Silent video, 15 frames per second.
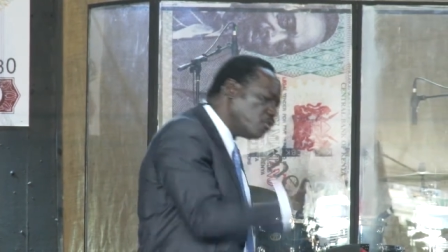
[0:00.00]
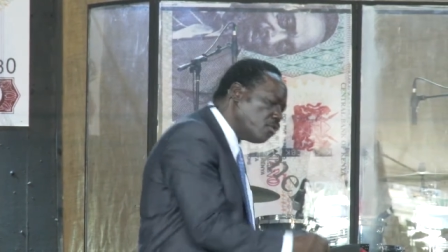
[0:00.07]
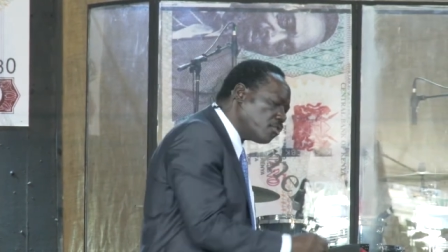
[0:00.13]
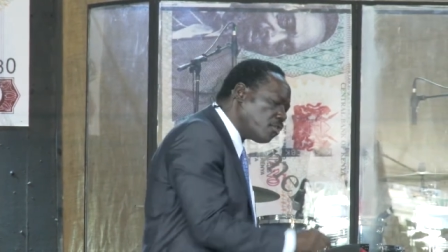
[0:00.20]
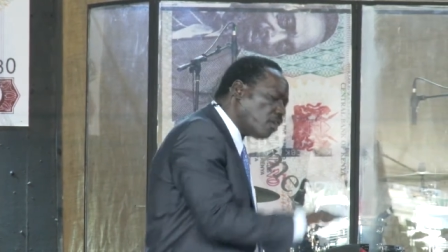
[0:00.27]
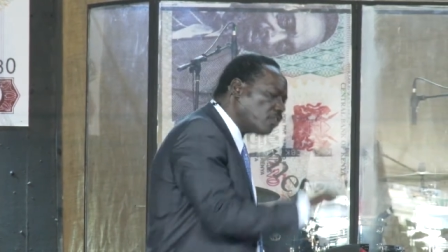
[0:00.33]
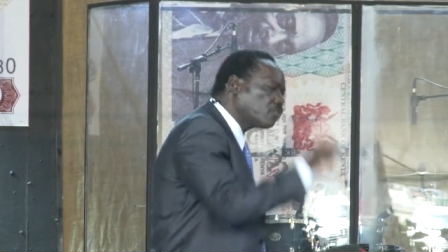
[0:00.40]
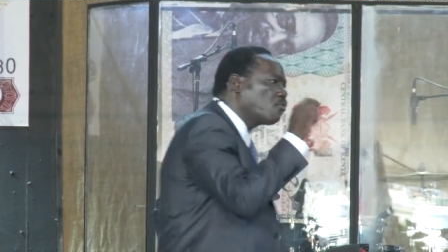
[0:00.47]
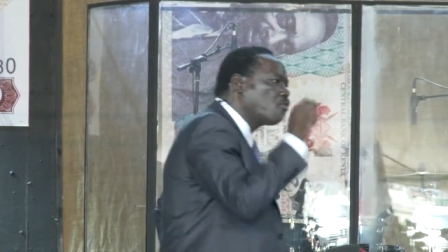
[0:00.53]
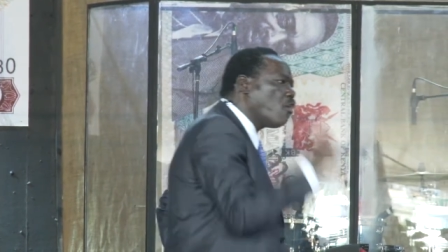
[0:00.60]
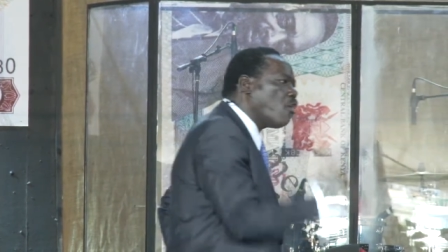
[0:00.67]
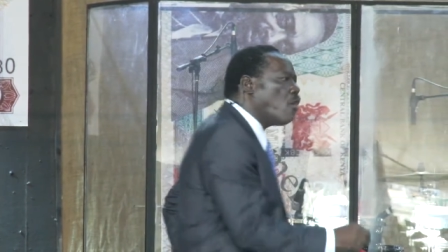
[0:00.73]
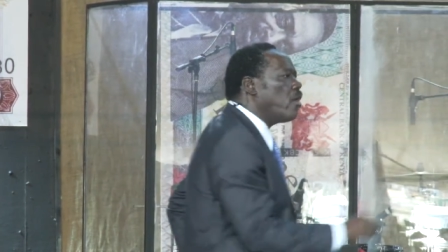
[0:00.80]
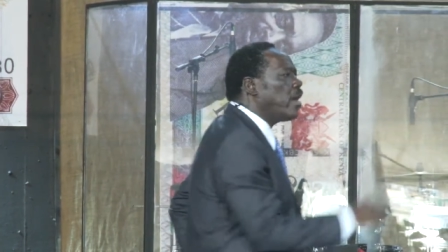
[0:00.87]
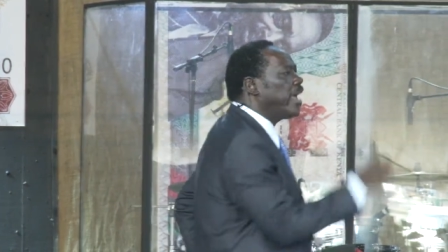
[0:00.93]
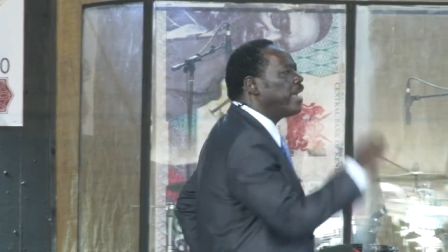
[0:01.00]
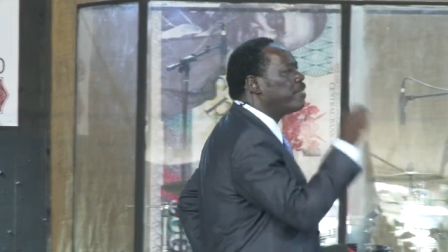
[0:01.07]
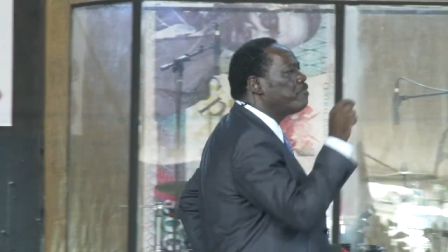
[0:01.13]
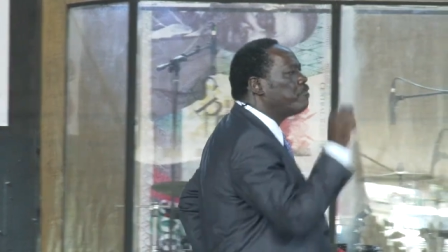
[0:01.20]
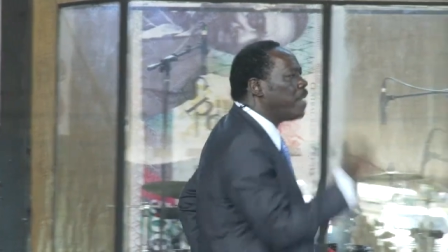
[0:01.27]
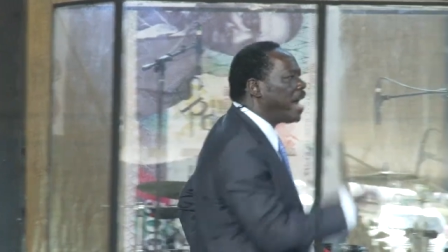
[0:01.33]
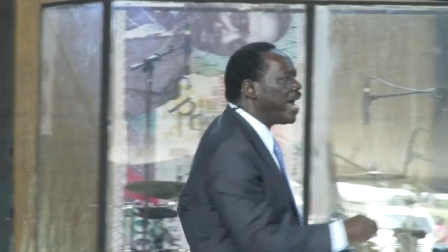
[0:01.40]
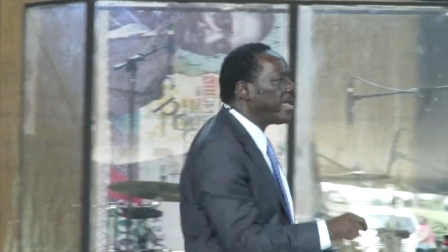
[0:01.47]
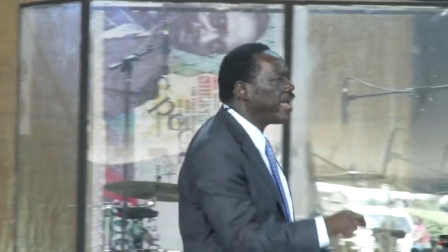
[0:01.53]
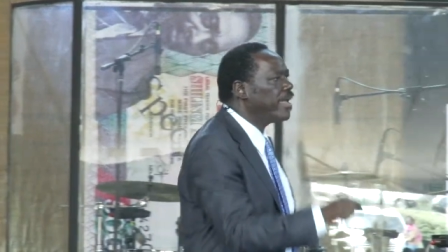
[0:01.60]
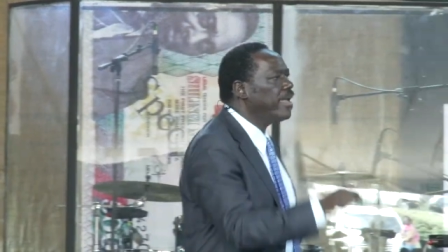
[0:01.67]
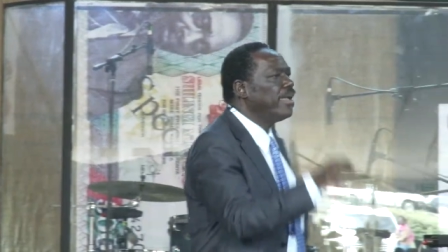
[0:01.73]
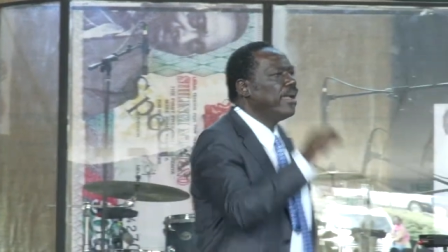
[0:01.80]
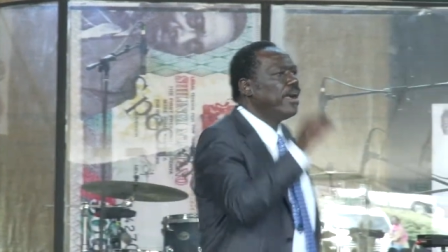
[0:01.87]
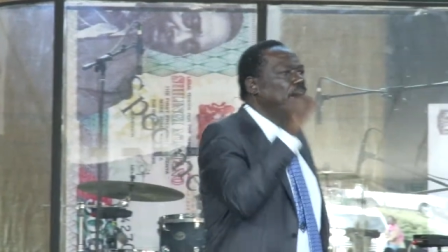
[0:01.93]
do not go and buy